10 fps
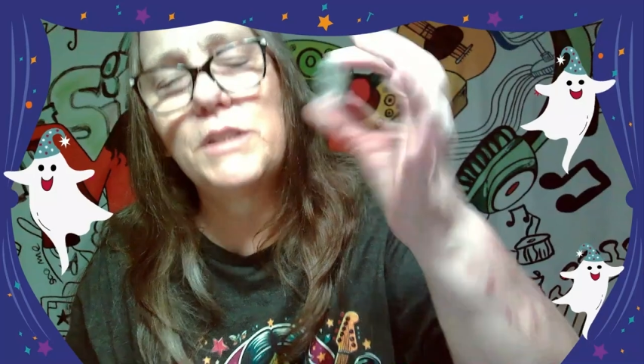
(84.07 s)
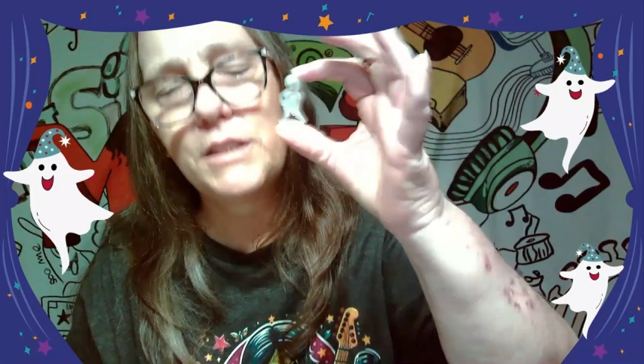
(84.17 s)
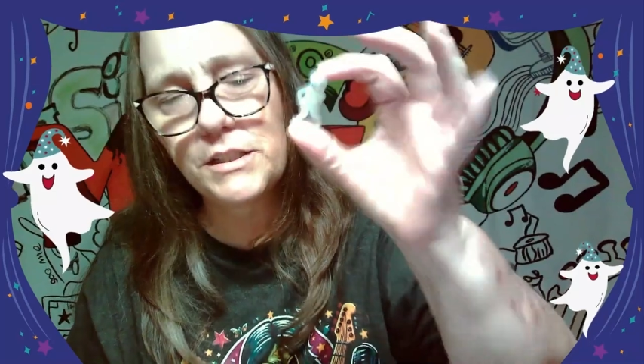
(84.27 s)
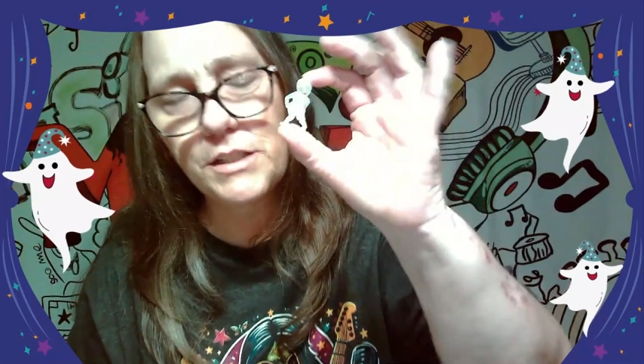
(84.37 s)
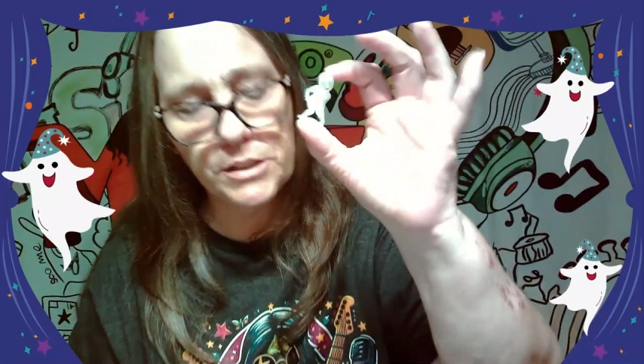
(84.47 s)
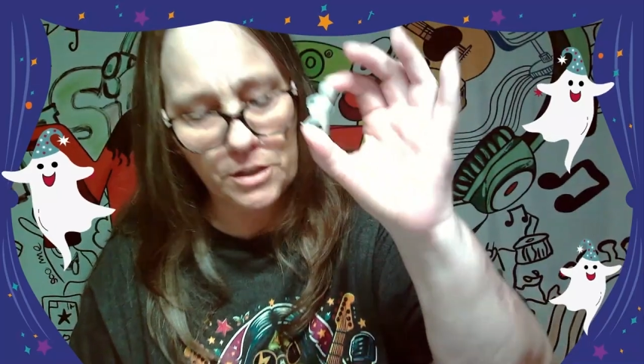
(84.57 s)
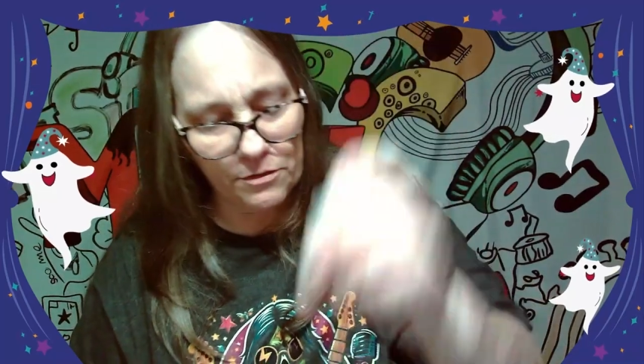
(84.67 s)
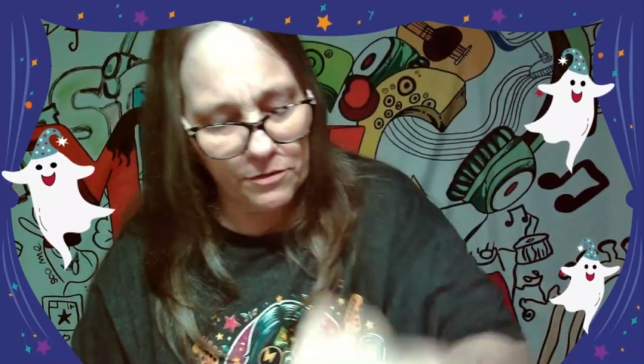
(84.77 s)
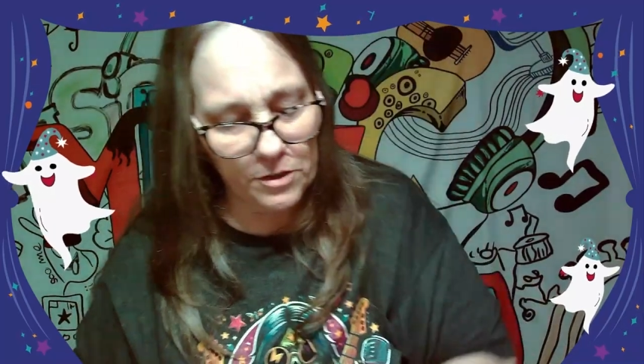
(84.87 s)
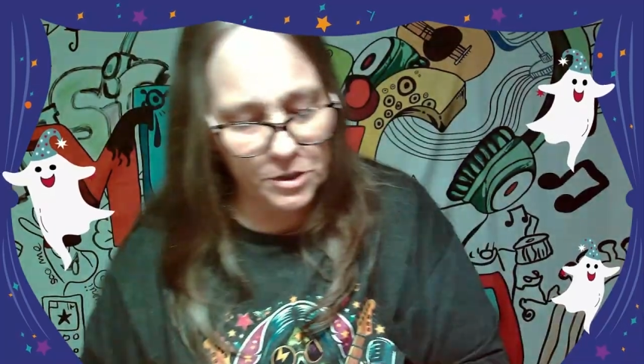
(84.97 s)
But this is
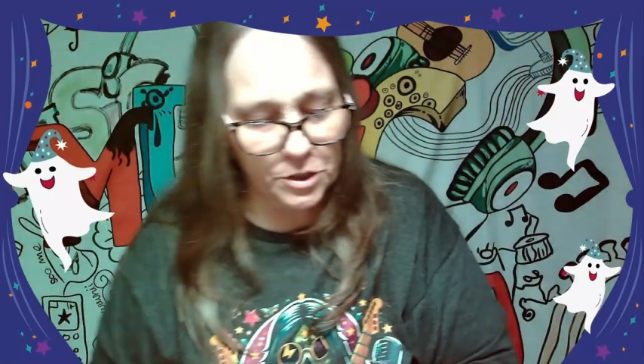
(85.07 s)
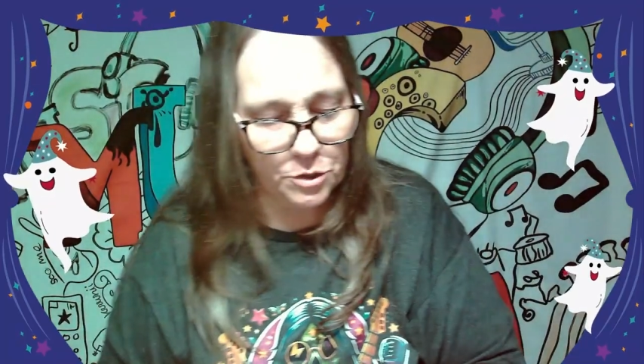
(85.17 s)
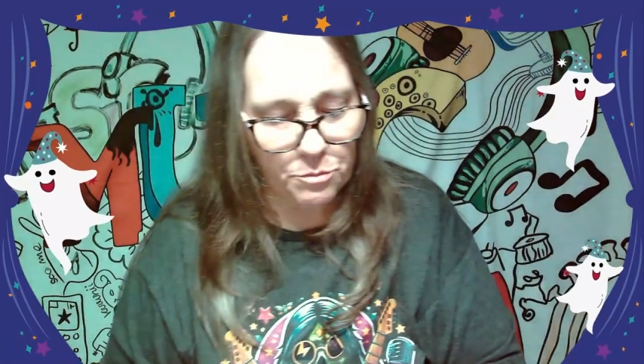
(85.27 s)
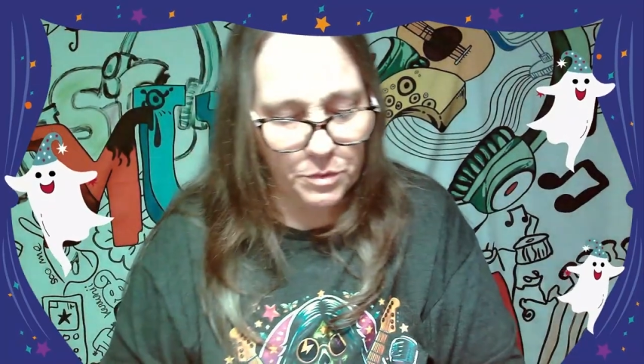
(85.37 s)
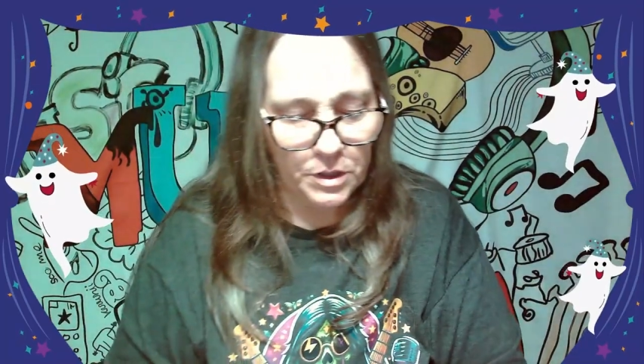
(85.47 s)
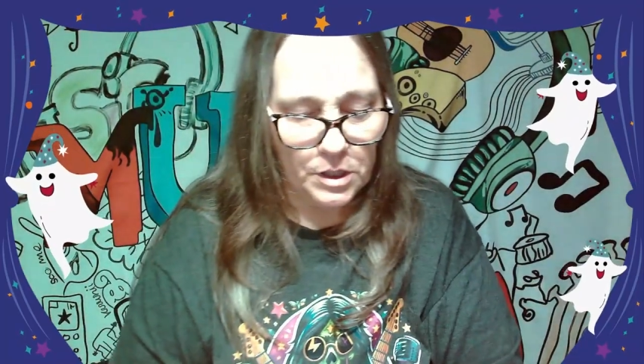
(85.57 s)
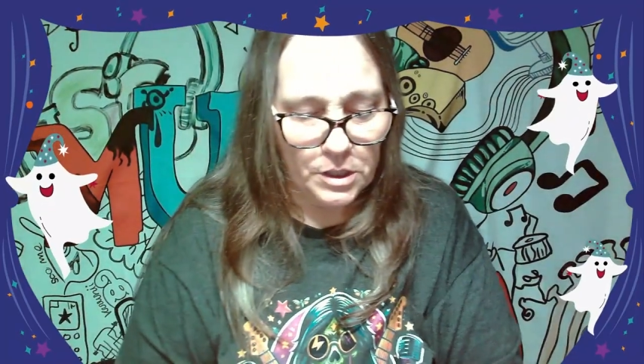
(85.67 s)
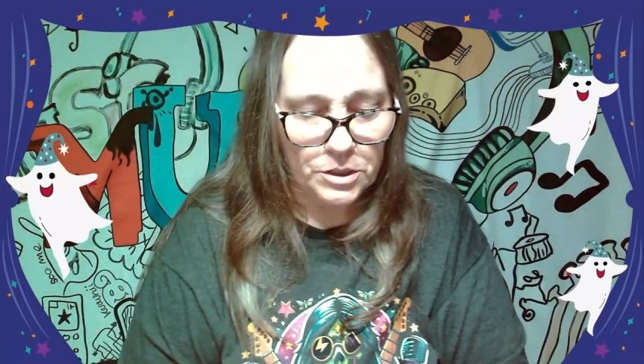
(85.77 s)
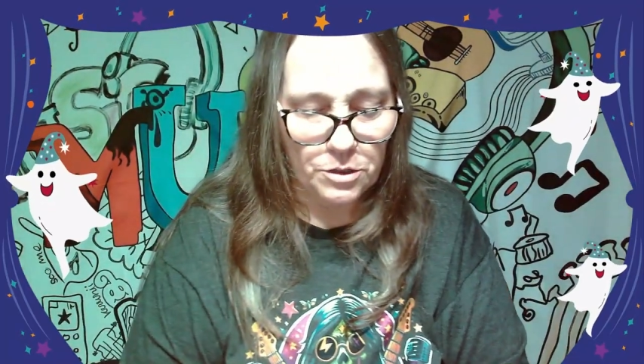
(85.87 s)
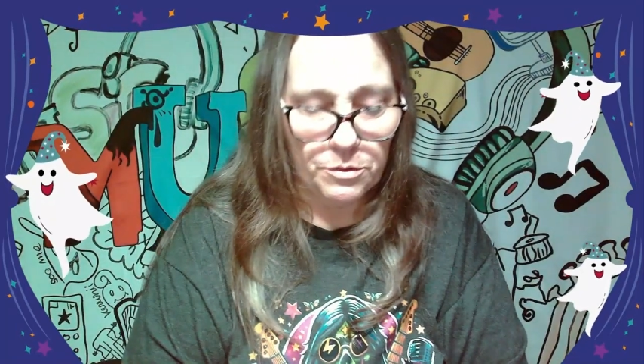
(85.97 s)
our first dupe.
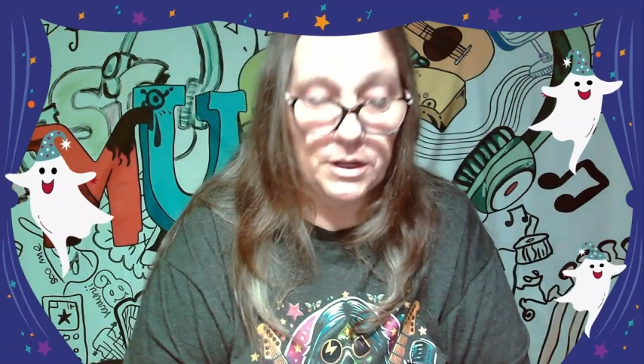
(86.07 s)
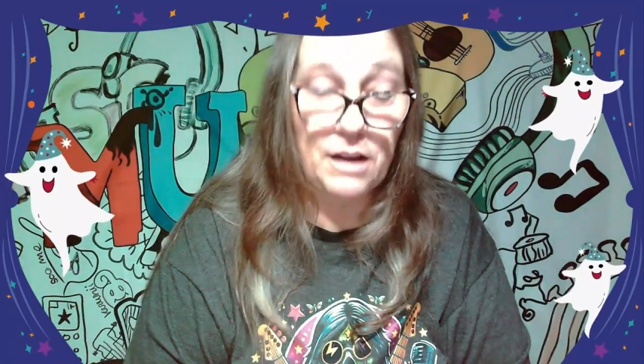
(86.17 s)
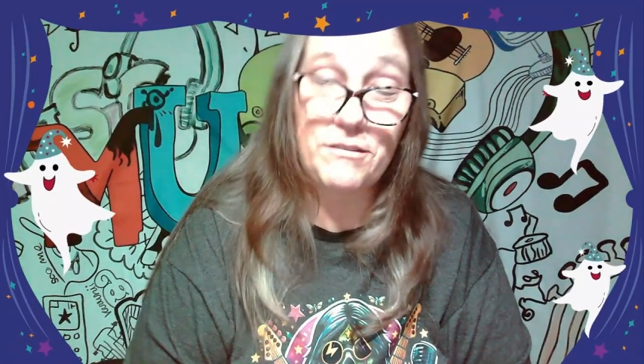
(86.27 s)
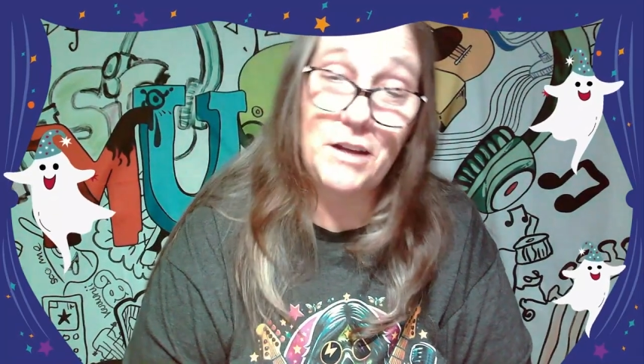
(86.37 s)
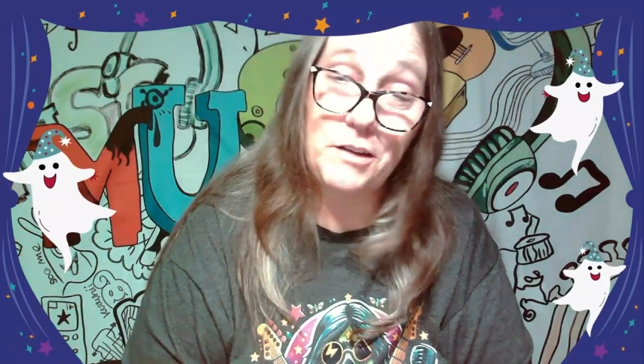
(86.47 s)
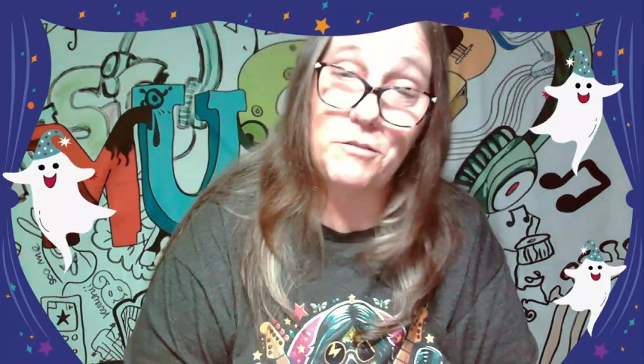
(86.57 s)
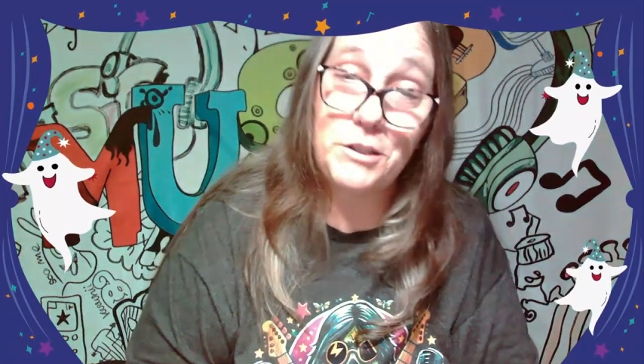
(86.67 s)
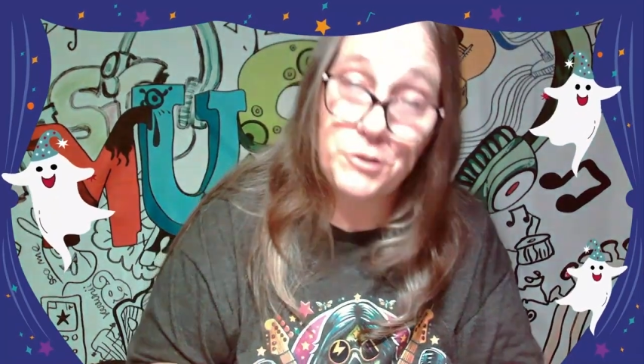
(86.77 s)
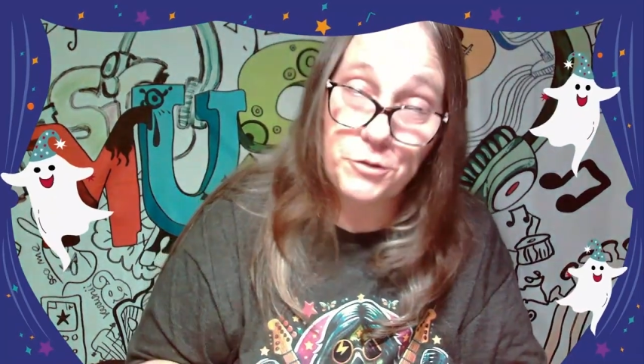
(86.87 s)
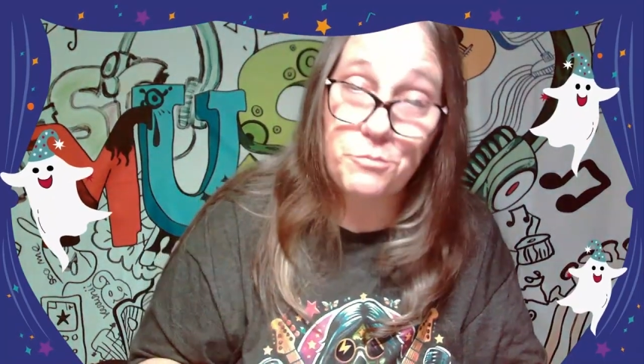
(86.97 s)
So we have gotten
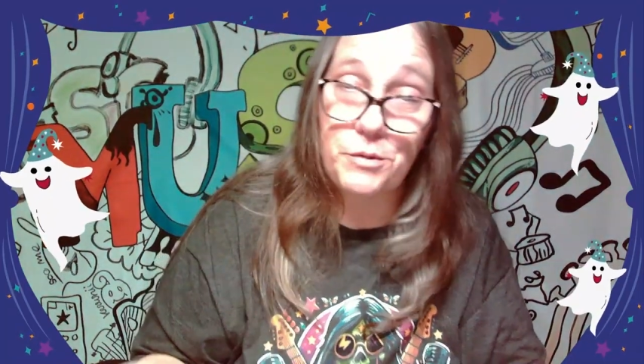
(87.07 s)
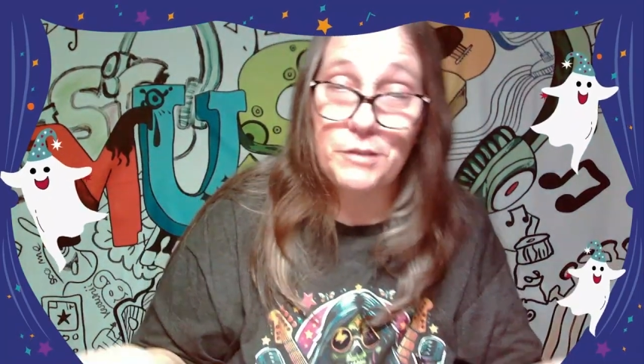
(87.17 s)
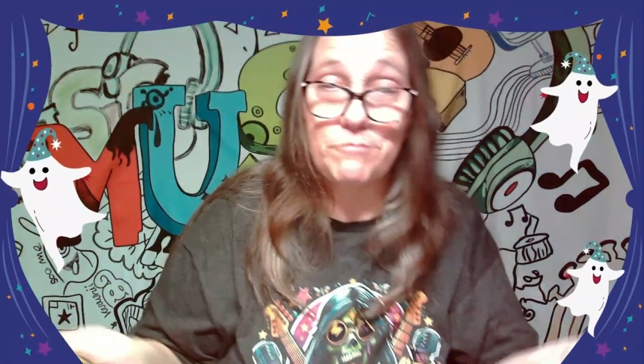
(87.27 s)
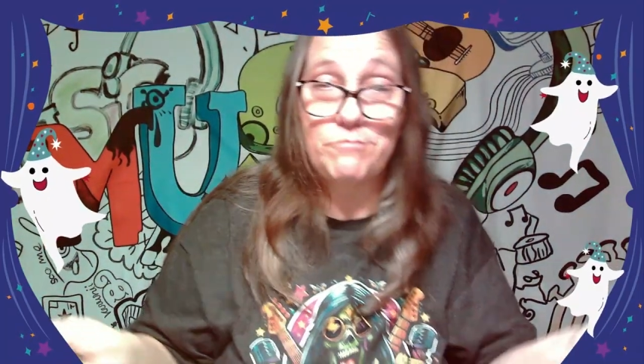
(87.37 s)
one dupe, but...